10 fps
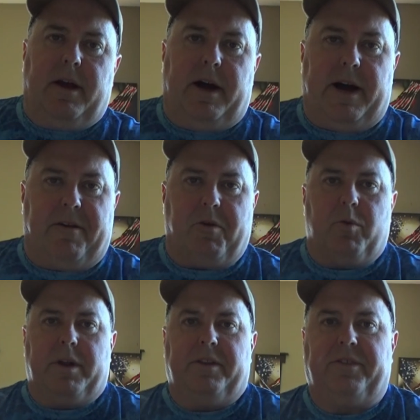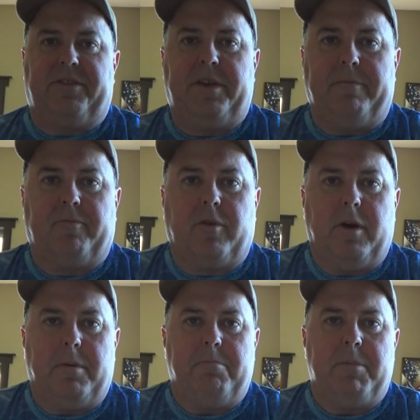Hi everyone, this is Tim
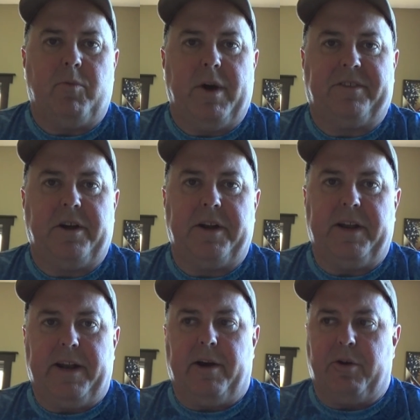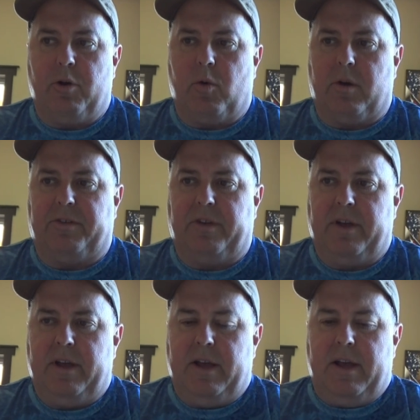from Midwest Hunting and Outdoors.
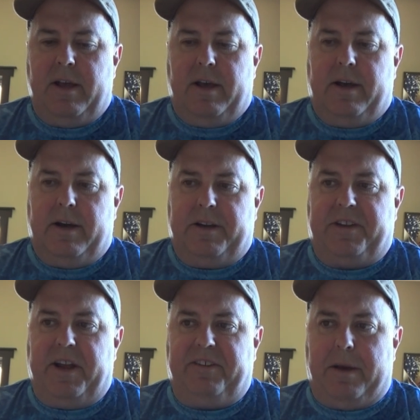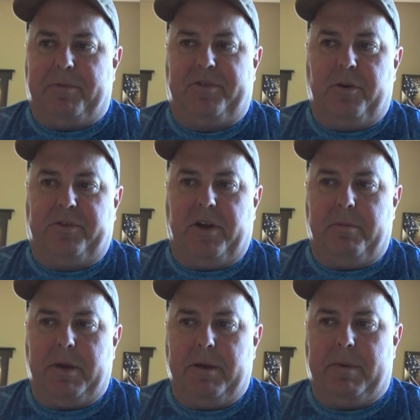Uh, today's episode is going
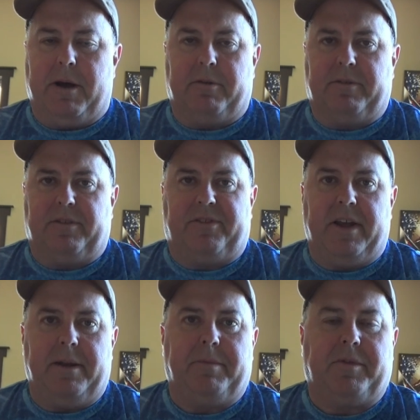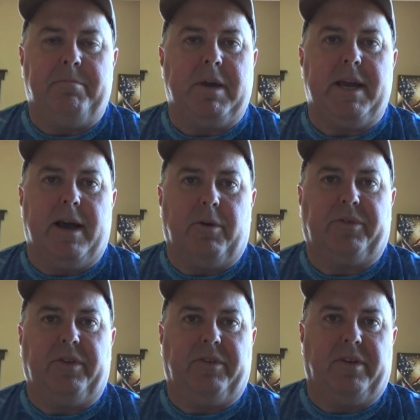to be about setting up some bee
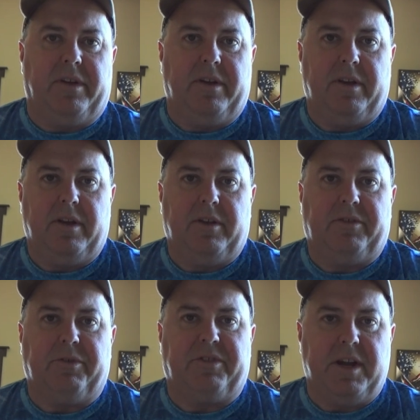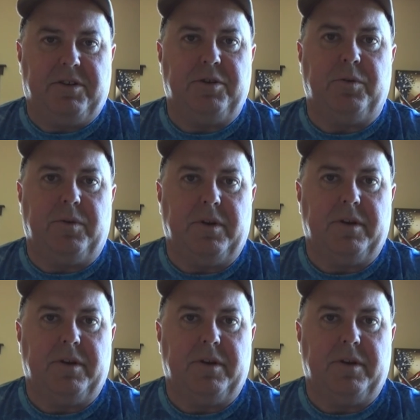houses, so stay tuned.